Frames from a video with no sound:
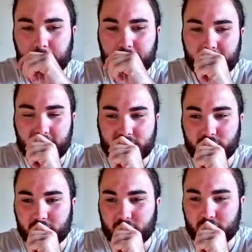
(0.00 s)
That's what
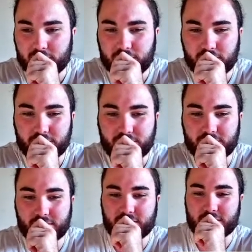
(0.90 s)
I'm going.
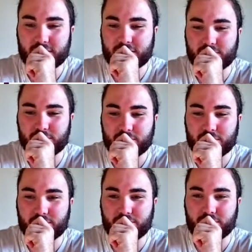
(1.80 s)
That's what I'm
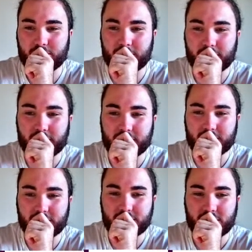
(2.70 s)
going for at the minute,
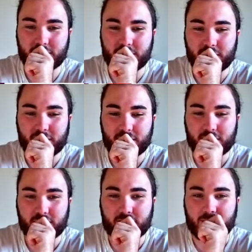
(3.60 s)
guys.
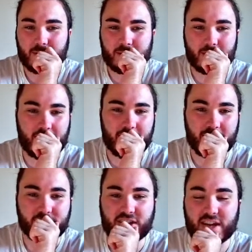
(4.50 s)
I
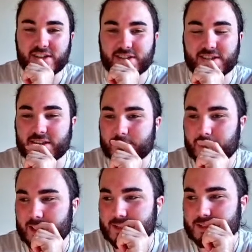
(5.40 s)
have changed it since my
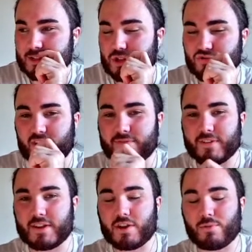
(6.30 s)
last draft
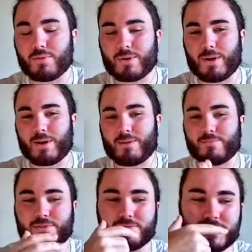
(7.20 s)
video,
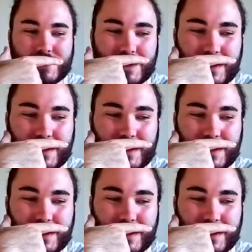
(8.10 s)
so it's